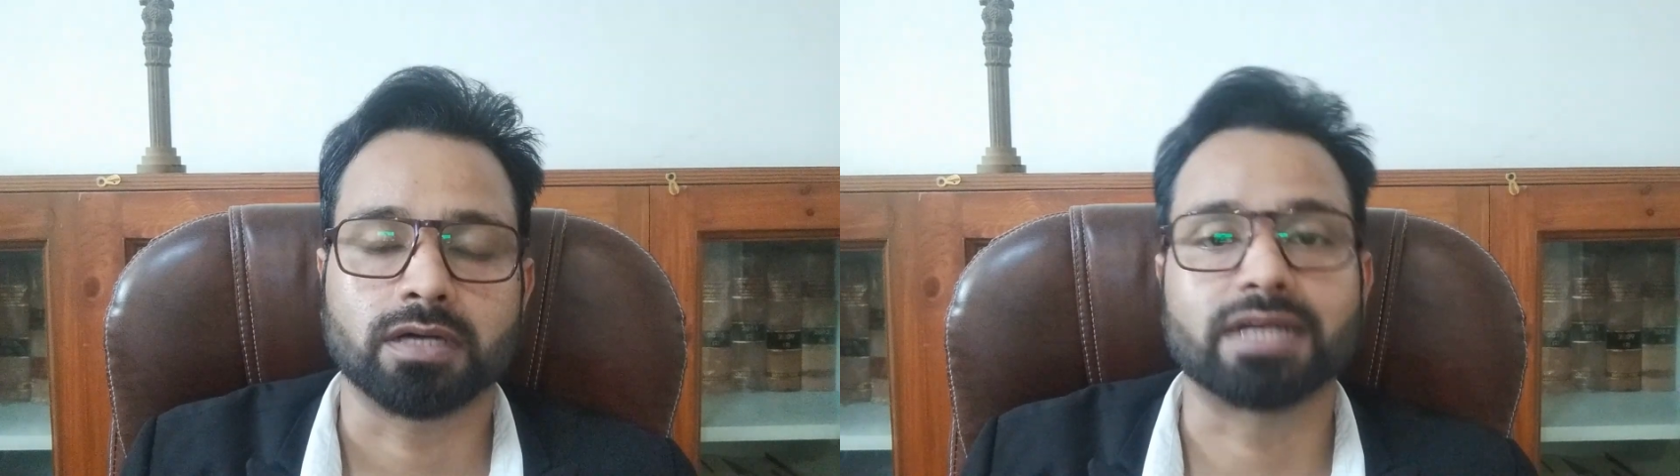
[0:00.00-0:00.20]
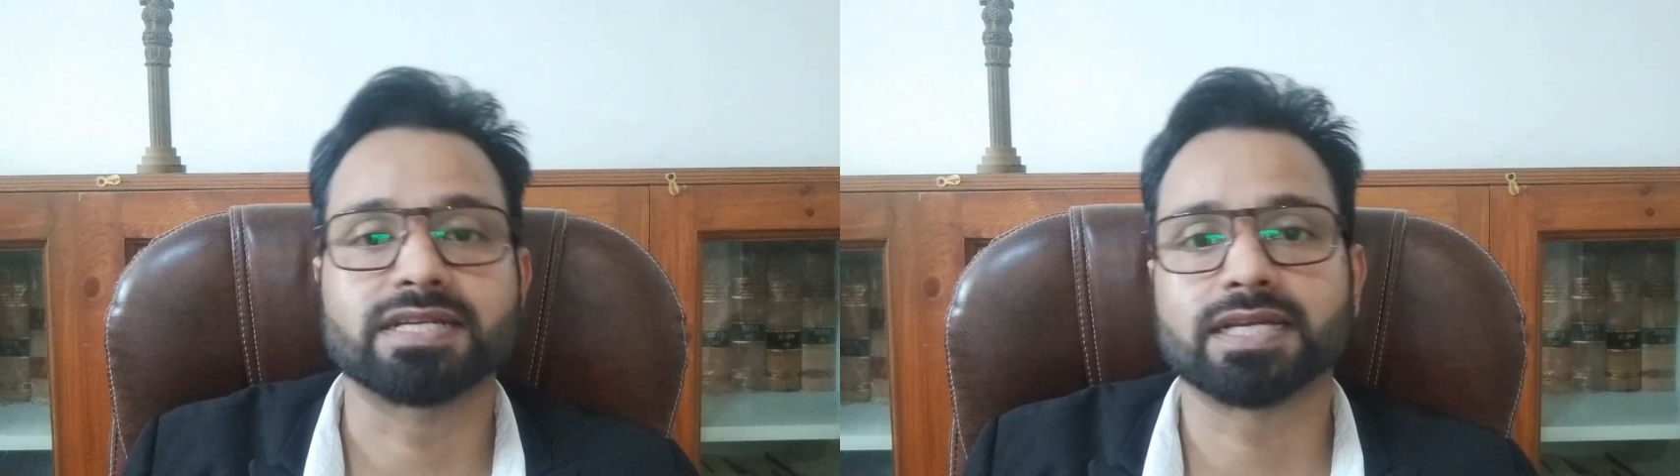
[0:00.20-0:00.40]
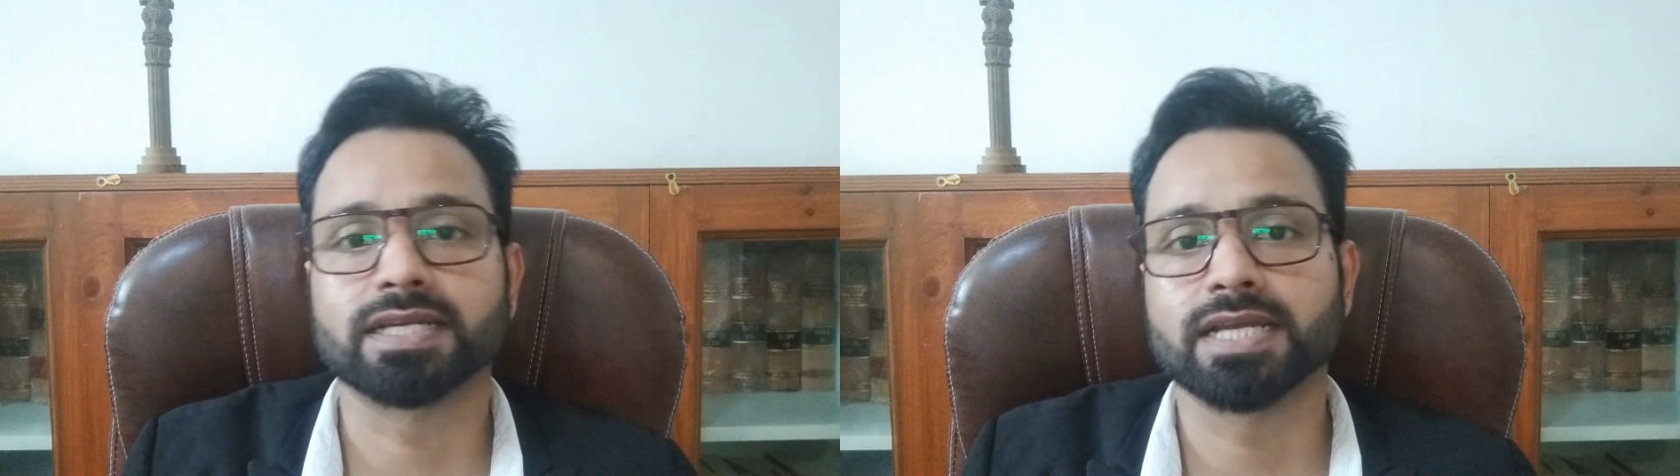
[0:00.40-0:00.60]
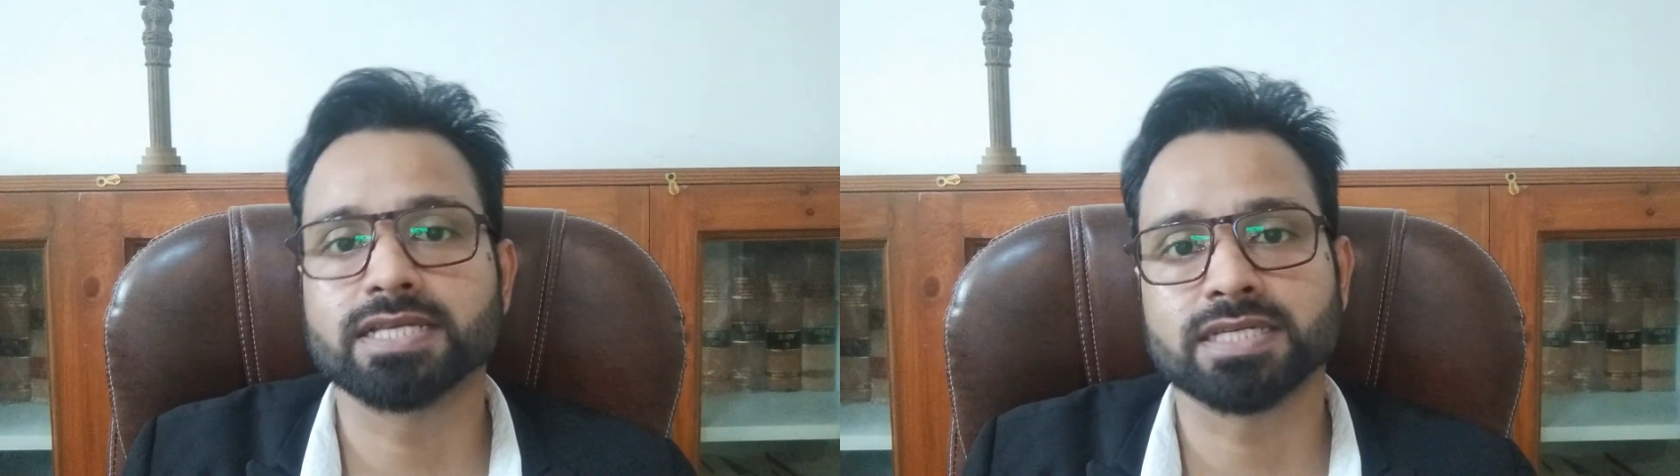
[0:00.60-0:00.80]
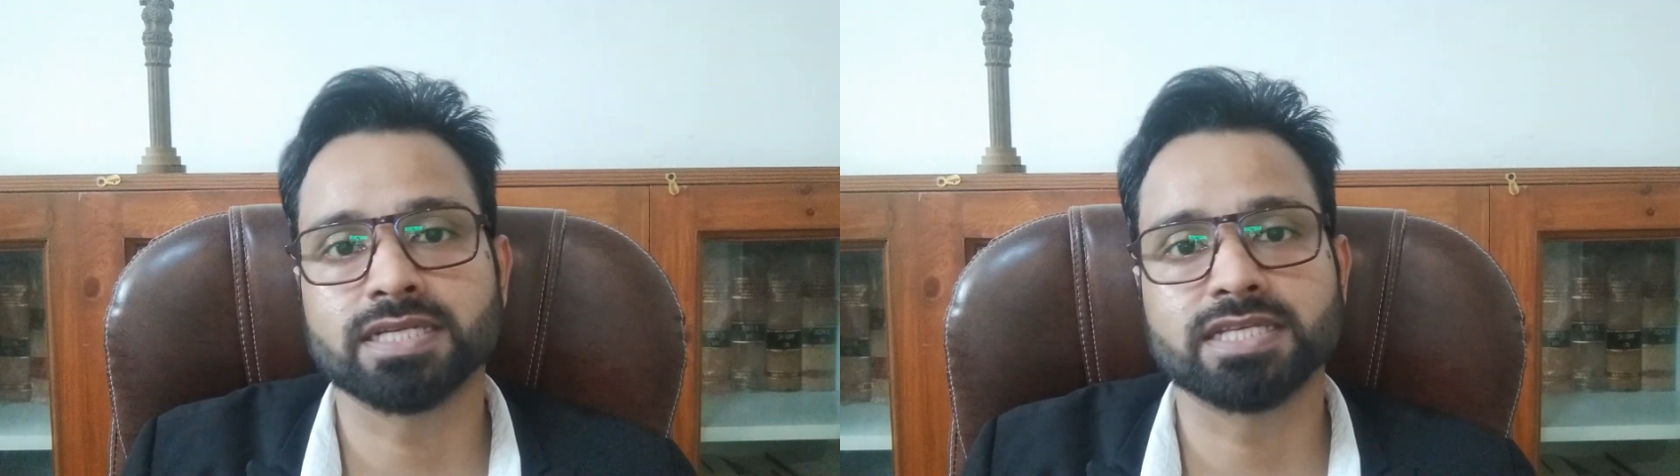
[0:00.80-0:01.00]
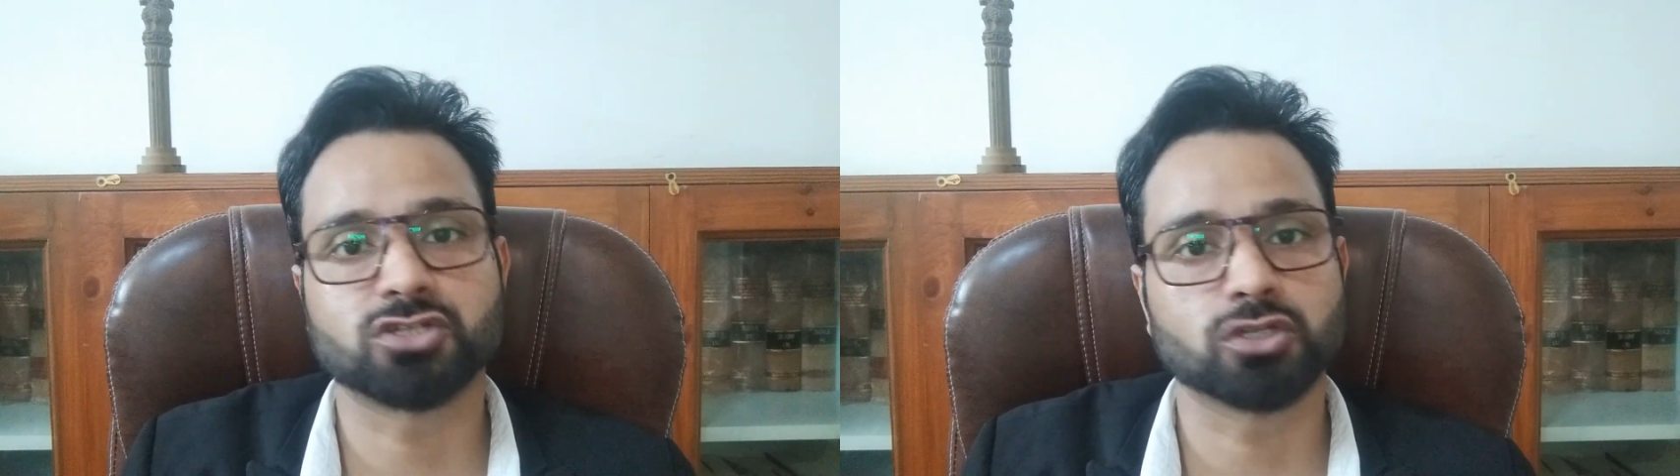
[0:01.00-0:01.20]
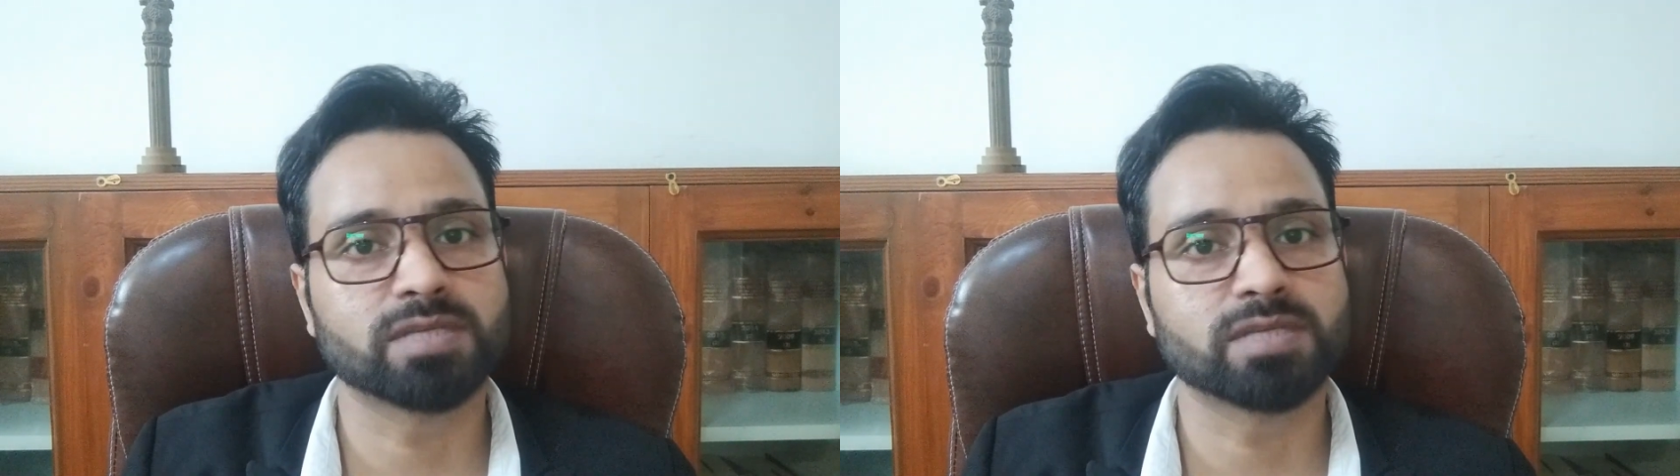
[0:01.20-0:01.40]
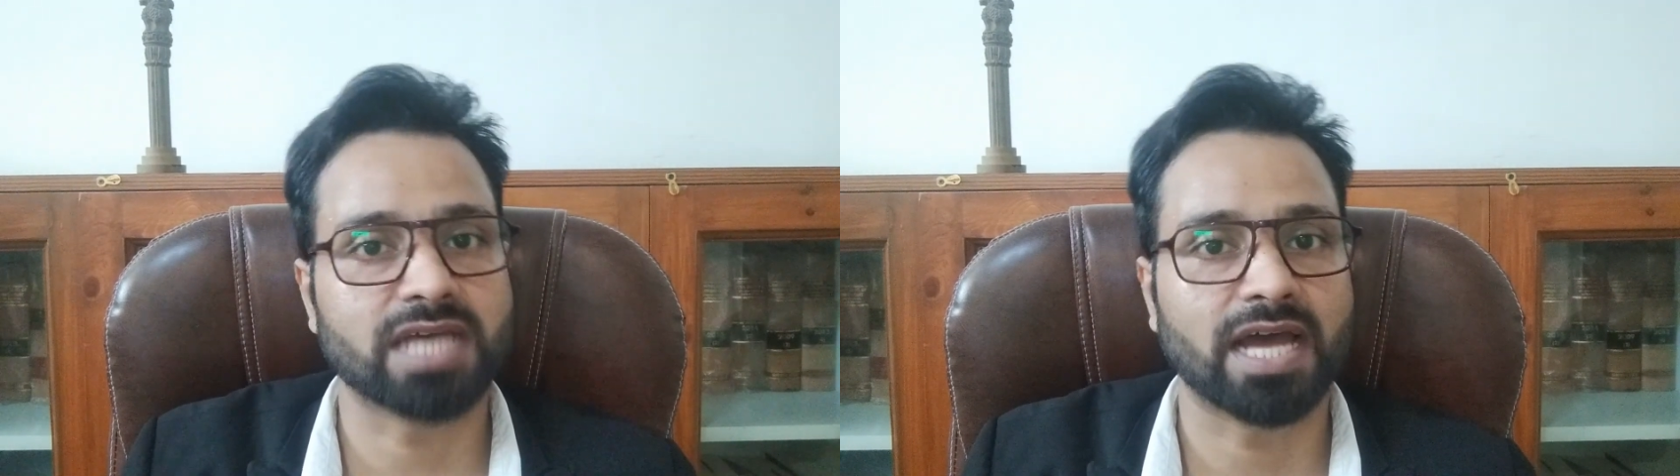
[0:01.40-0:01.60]
a declaration is to
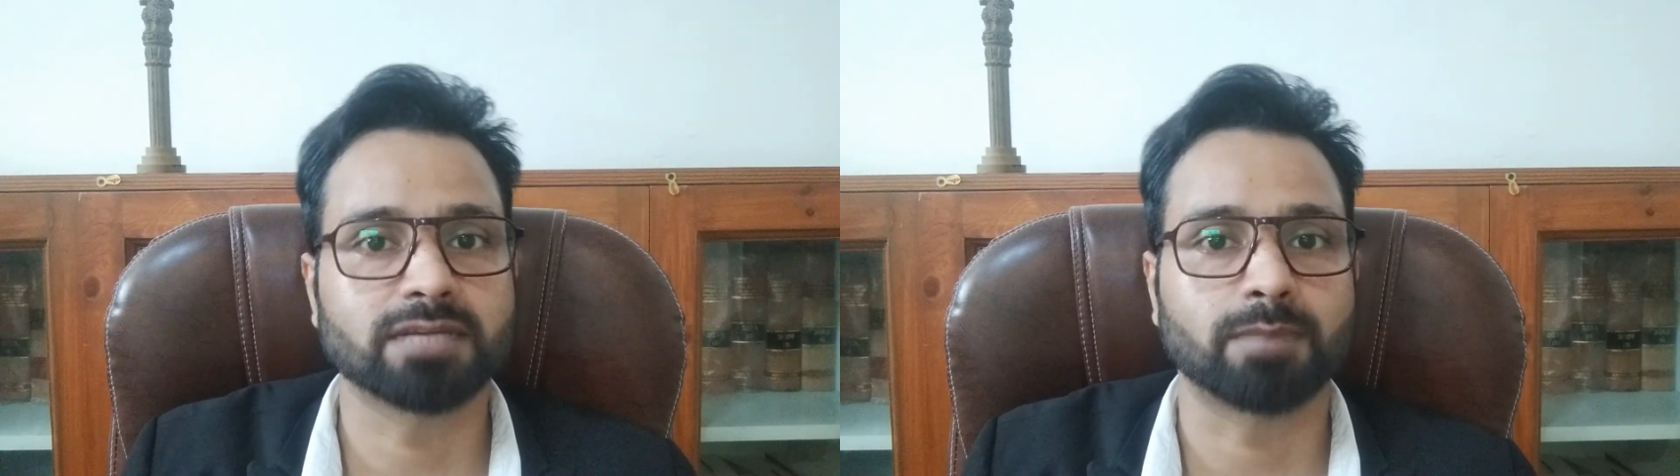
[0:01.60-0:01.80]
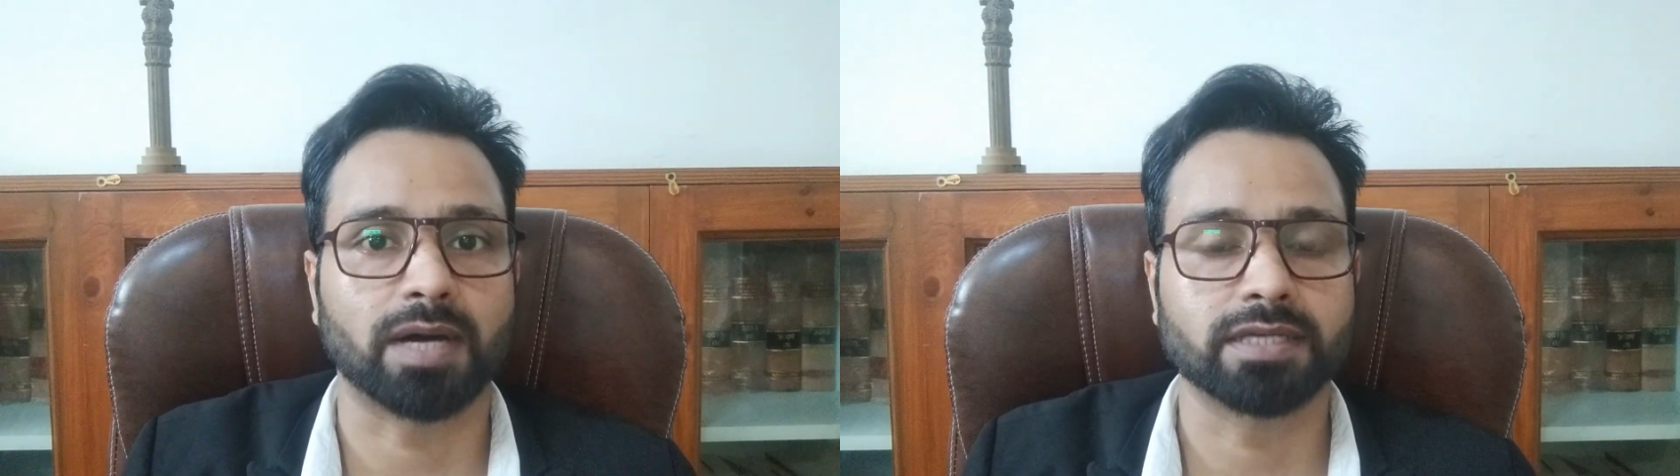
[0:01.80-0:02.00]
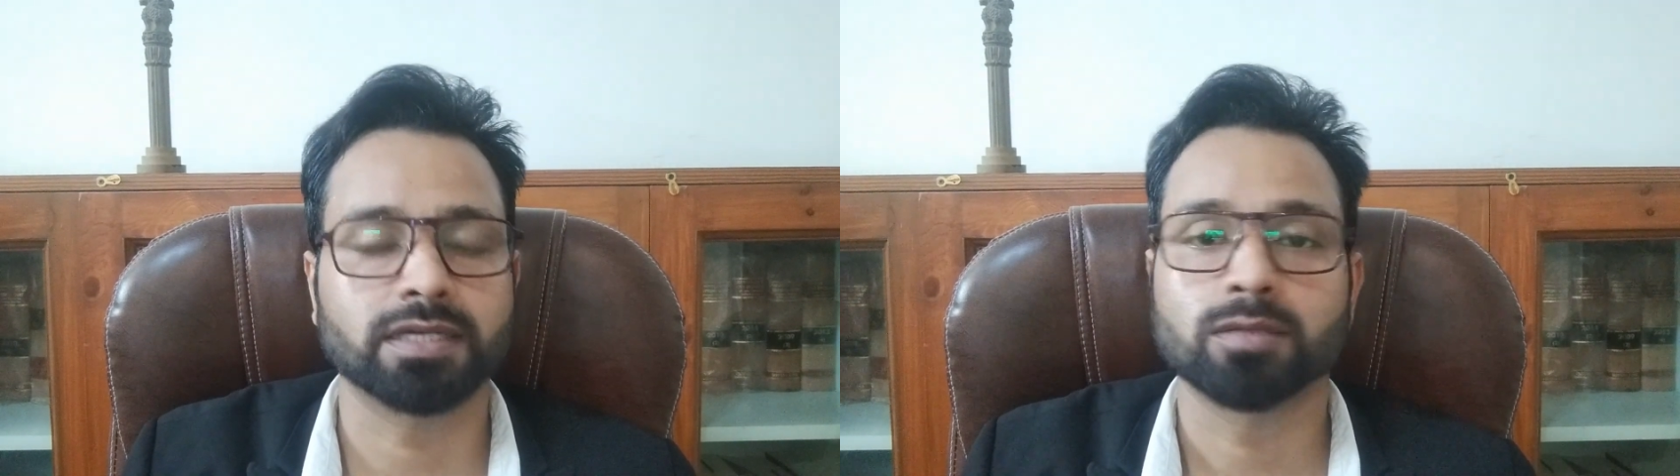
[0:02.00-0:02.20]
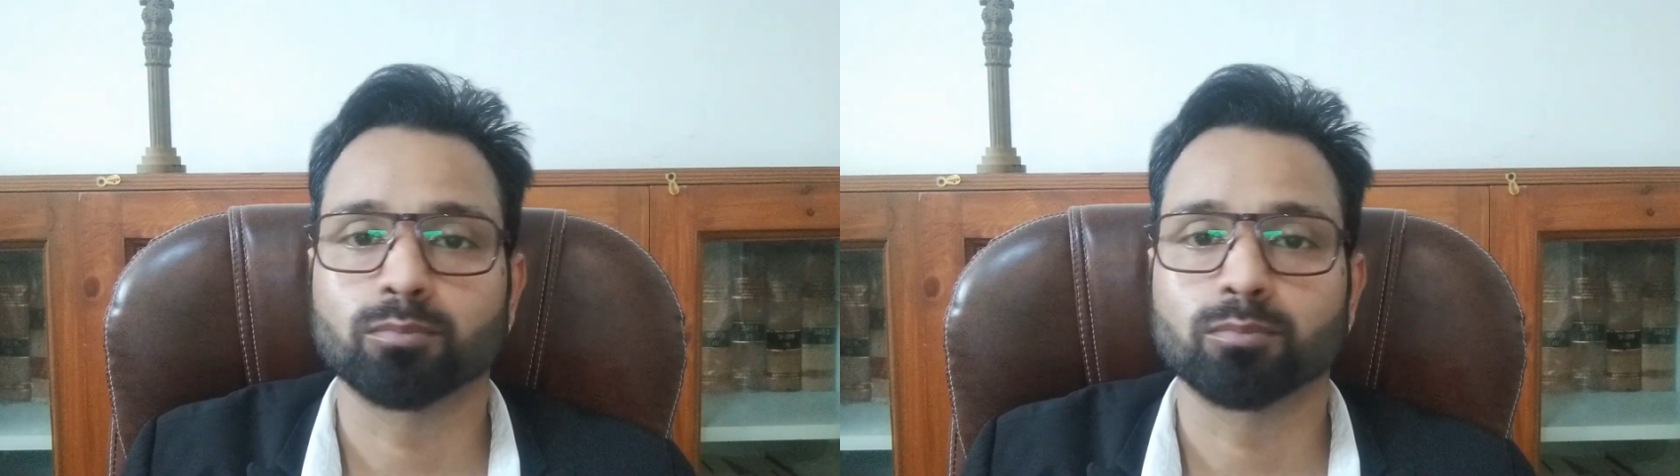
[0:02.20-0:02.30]
be signed by